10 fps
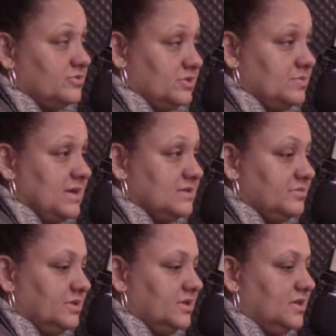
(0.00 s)

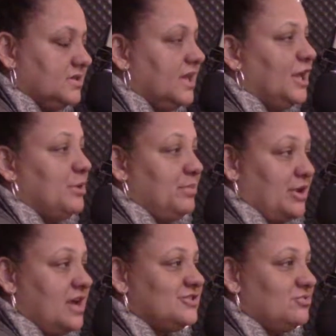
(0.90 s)
responsibilities, but
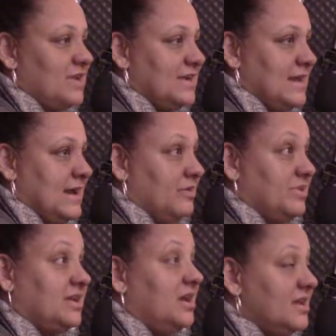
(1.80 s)
also right now,
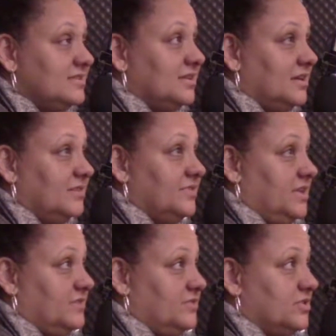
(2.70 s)
because of the
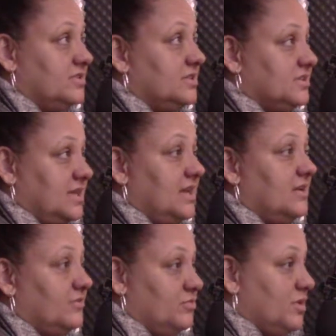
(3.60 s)
unfortunate state
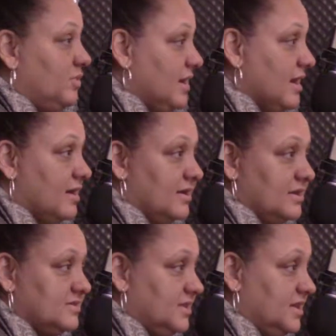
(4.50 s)
of where we are in
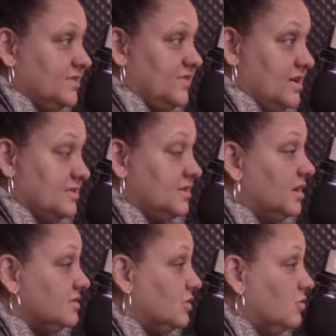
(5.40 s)
our city as far as
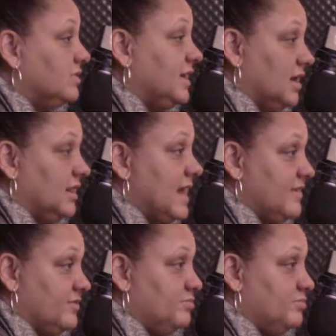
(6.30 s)
us owning a lot of the